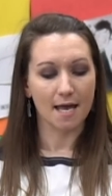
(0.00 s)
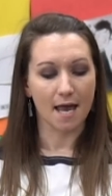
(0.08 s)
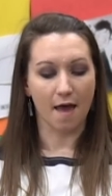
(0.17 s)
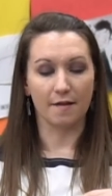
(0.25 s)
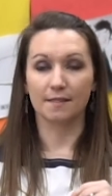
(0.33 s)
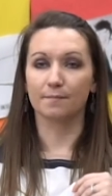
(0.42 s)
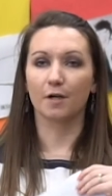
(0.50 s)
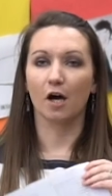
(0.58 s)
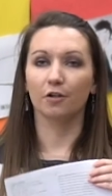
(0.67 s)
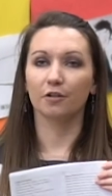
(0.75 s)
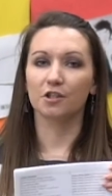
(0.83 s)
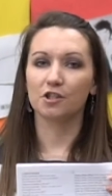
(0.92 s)
and some
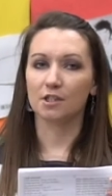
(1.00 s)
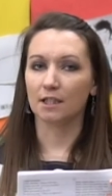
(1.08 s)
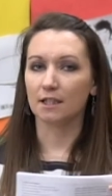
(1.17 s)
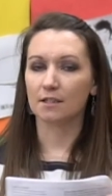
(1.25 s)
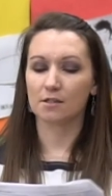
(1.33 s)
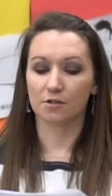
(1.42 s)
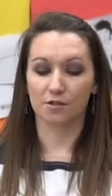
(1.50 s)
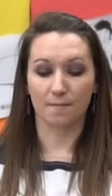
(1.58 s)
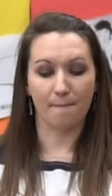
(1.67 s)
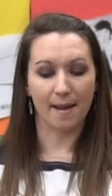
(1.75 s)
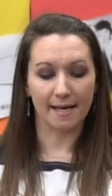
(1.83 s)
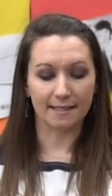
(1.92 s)
coloring sheets. There's a
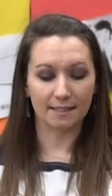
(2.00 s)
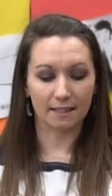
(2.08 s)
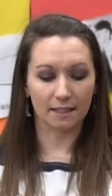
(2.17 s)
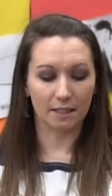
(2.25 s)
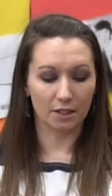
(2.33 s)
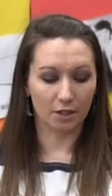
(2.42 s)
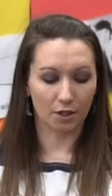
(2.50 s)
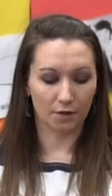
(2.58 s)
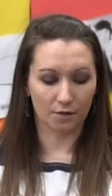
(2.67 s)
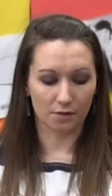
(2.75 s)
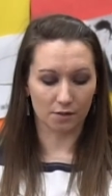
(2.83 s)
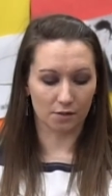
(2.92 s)
maze in here.
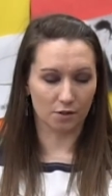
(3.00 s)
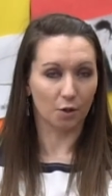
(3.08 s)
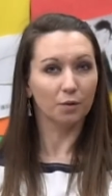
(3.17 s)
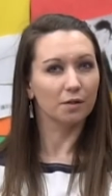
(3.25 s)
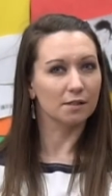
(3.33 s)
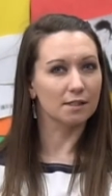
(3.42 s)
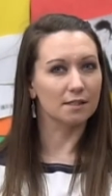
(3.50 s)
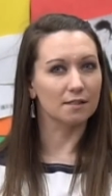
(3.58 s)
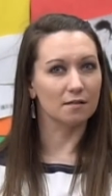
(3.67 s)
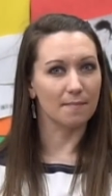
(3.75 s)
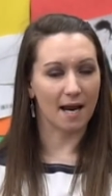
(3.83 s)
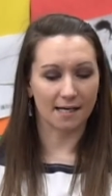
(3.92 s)
There's a solar
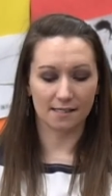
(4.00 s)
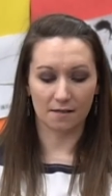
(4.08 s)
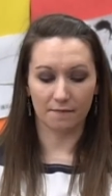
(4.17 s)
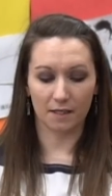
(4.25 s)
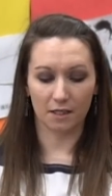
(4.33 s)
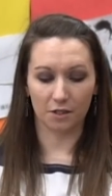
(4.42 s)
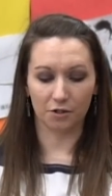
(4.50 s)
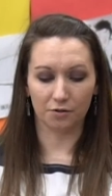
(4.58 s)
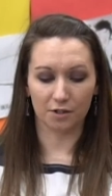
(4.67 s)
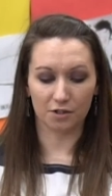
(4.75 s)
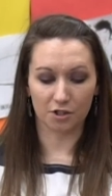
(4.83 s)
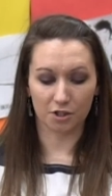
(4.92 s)
system activity you
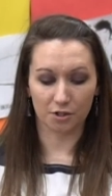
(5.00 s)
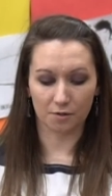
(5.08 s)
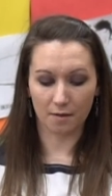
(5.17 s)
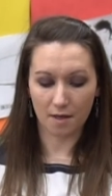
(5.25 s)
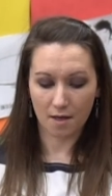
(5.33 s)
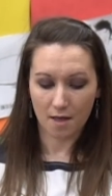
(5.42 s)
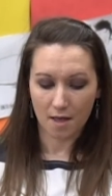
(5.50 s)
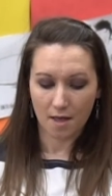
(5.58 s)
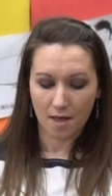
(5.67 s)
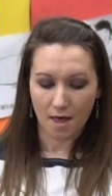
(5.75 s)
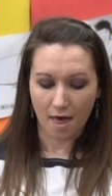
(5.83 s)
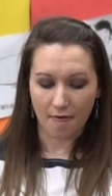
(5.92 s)
can do.
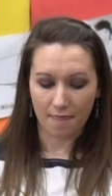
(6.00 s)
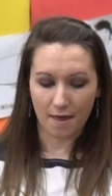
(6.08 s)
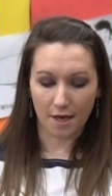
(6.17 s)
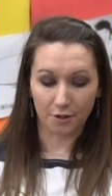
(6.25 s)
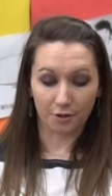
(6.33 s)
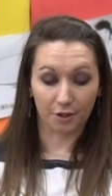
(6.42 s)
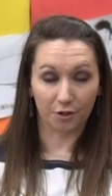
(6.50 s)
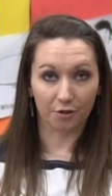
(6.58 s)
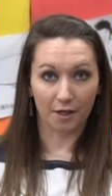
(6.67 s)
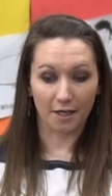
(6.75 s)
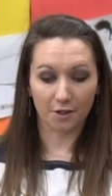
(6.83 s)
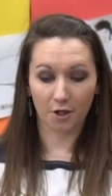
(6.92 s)
And then you can
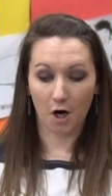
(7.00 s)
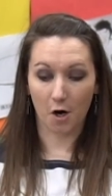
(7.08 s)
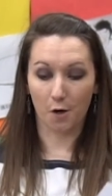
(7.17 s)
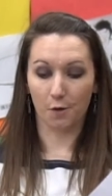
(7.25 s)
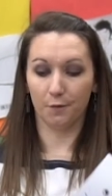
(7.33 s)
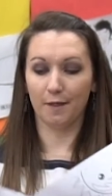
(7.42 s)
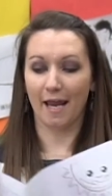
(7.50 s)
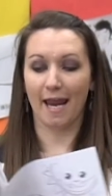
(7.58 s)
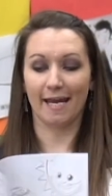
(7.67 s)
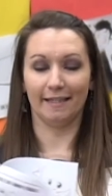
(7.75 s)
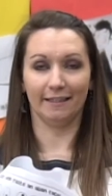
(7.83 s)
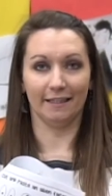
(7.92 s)
create your own
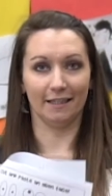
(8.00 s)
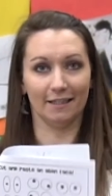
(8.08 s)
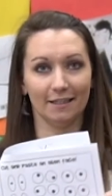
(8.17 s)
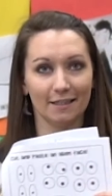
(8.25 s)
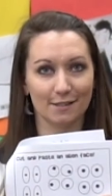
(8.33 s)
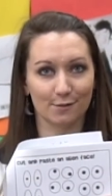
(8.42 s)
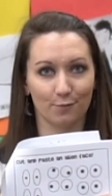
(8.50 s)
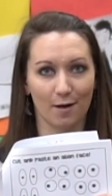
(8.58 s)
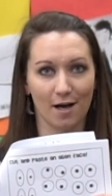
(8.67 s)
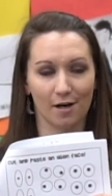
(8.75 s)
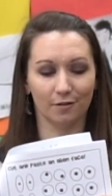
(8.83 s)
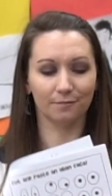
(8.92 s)
alien as
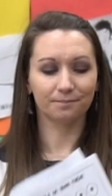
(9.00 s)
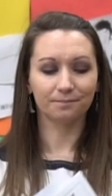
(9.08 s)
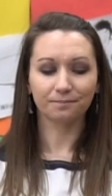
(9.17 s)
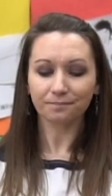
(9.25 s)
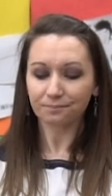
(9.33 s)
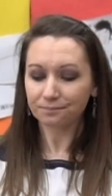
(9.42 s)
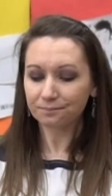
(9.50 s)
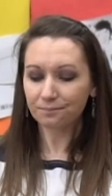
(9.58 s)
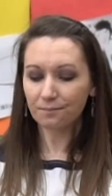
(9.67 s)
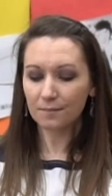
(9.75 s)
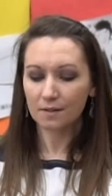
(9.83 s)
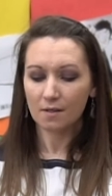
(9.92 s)
well.
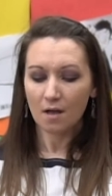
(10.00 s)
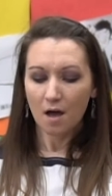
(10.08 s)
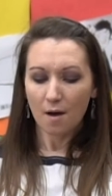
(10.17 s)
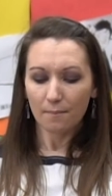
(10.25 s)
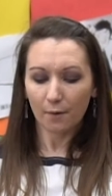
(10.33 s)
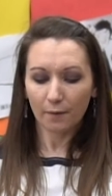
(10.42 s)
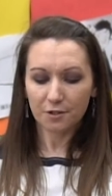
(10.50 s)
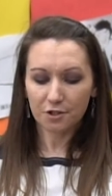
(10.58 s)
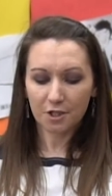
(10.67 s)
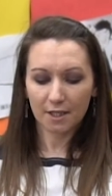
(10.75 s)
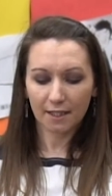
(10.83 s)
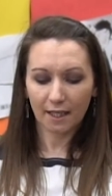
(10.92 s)
But what you're
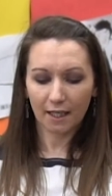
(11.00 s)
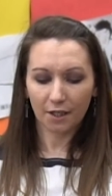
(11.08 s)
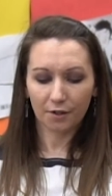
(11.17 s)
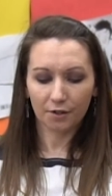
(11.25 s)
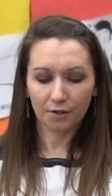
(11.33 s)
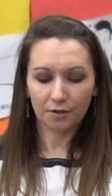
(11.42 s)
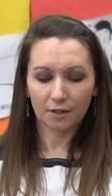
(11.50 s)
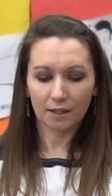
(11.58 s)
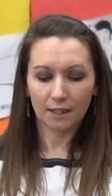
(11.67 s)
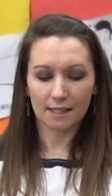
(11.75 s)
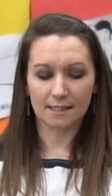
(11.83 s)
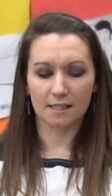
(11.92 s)
gonna get included
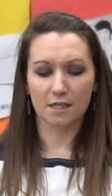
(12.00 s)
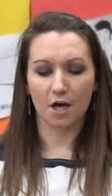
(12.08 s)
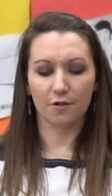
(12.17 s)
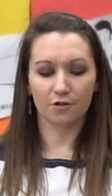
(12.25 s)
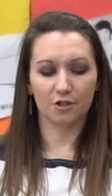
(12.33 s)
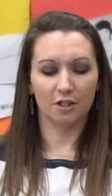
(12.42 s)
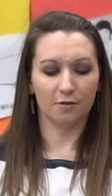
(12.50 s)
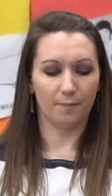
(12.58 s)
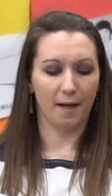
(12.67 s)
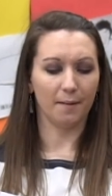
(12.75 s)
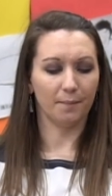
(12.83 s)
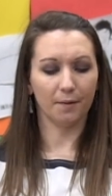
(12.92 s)
is another sheet of
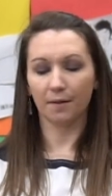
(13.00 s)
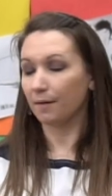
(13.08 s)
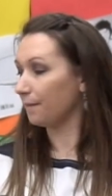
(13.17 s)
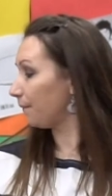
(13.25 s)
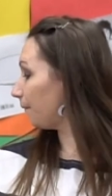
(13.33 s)
paper